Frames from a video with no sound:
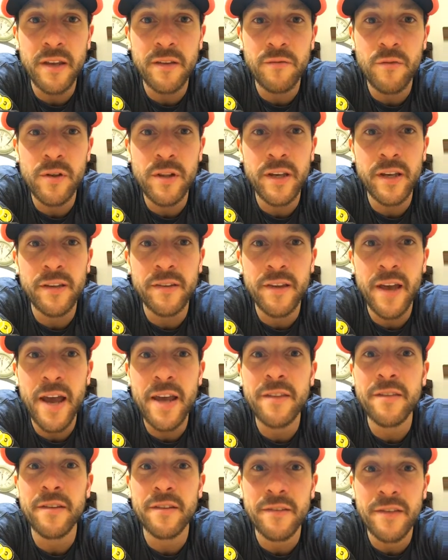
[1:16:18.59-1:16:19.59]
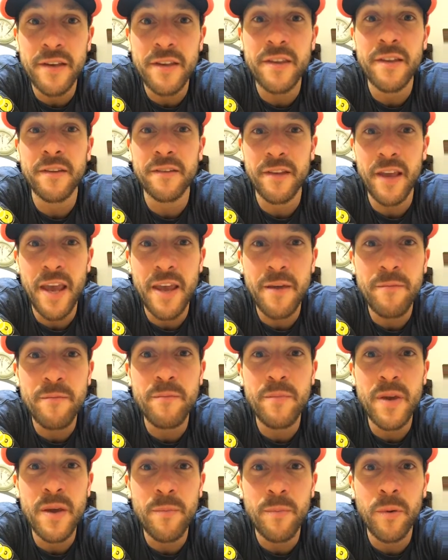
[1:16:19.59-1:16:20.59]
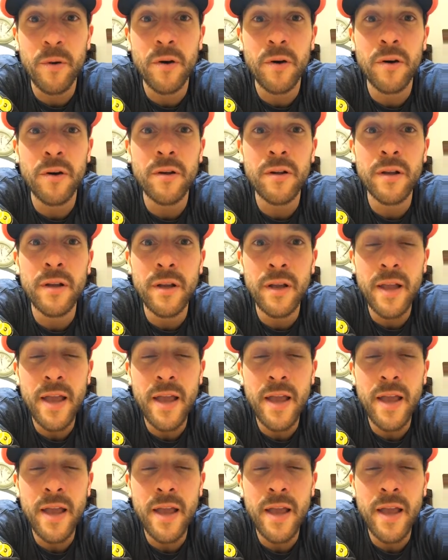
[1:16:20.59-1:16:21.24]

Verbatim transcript: It's really exciting to see the same people